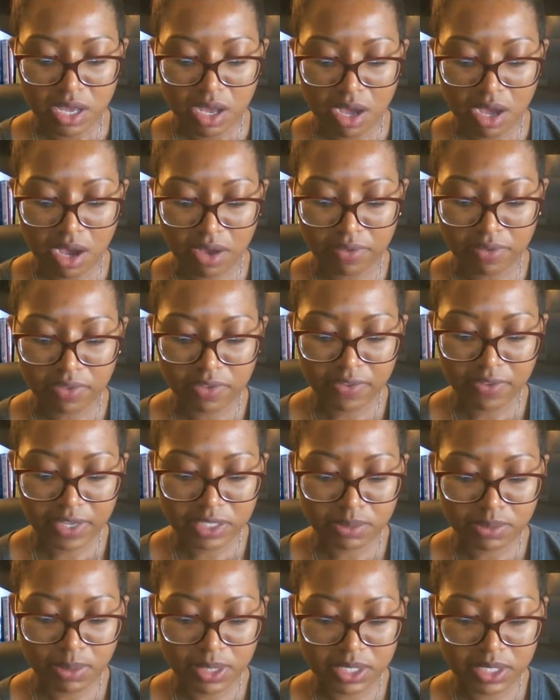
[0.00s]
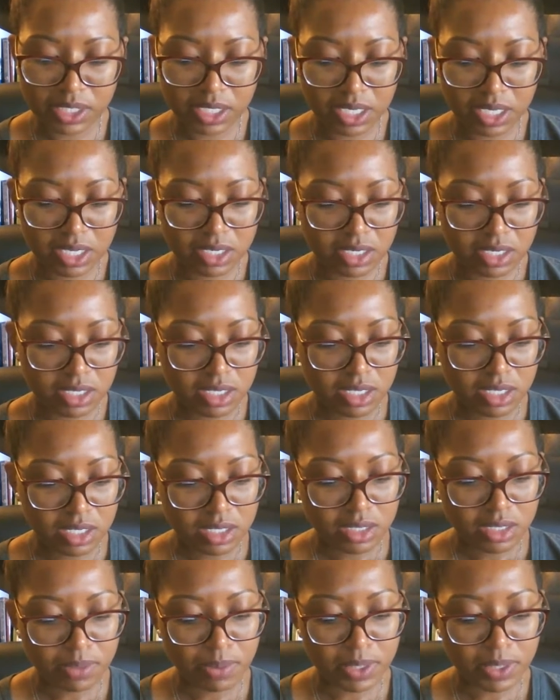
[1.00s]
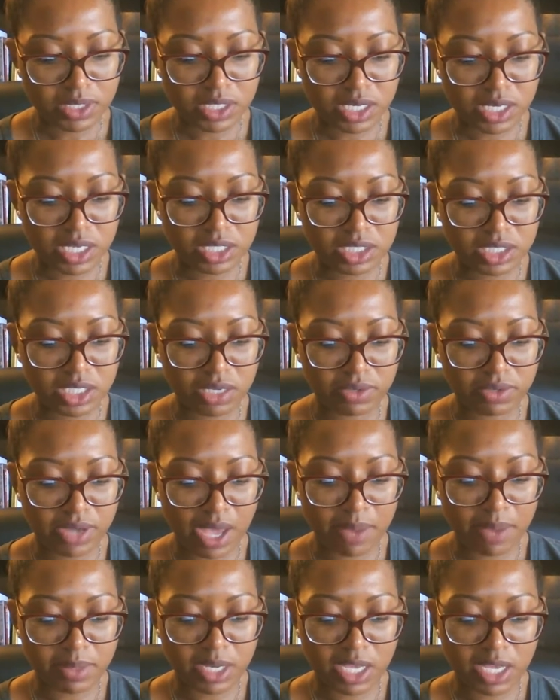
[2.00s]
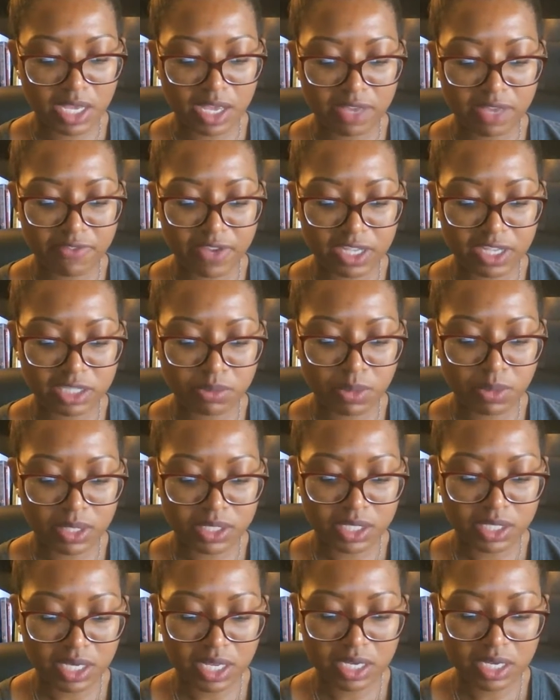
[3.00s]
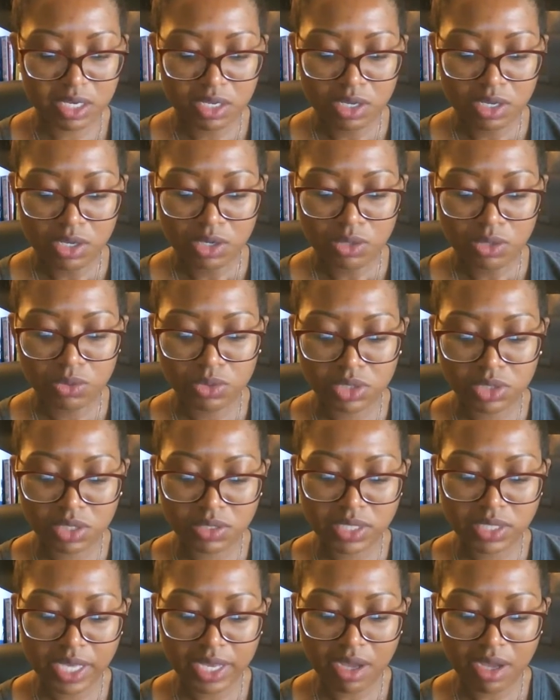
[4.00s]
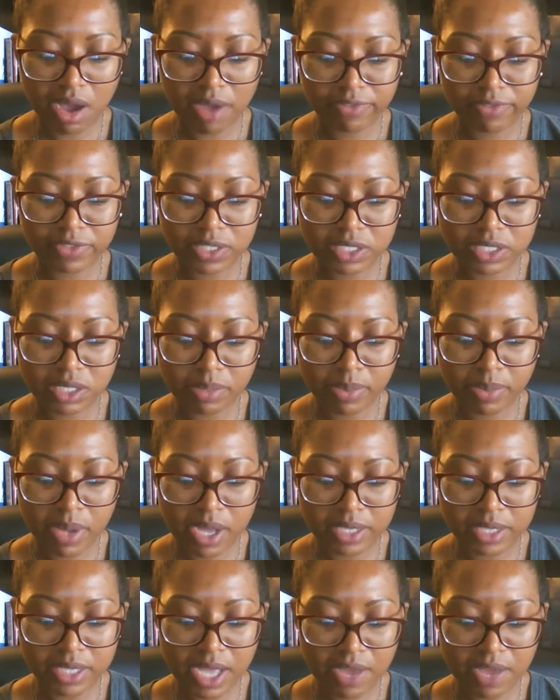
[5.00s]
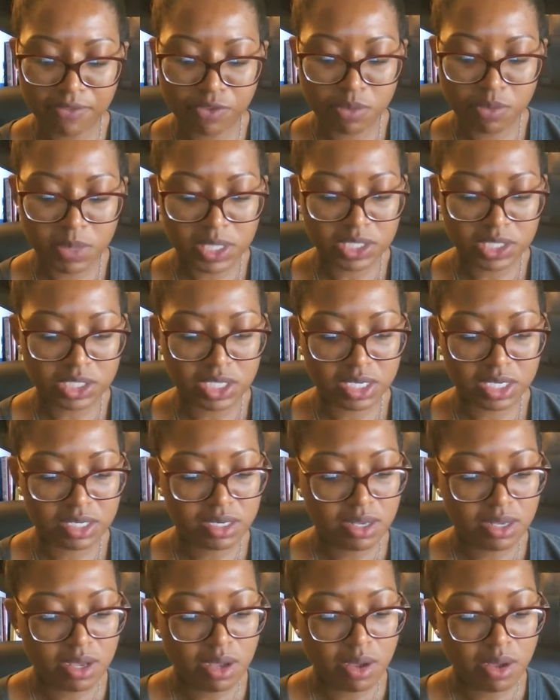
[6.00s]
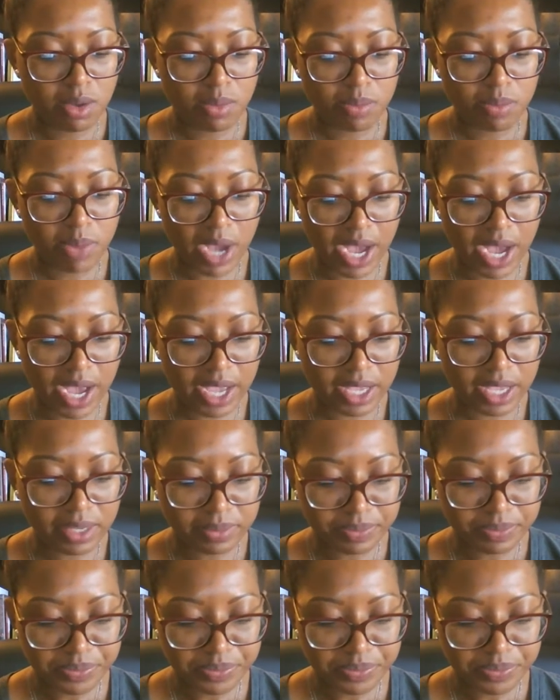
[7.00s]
of the vice president, the president shall nominate a vice president who shall take office upon confirmation by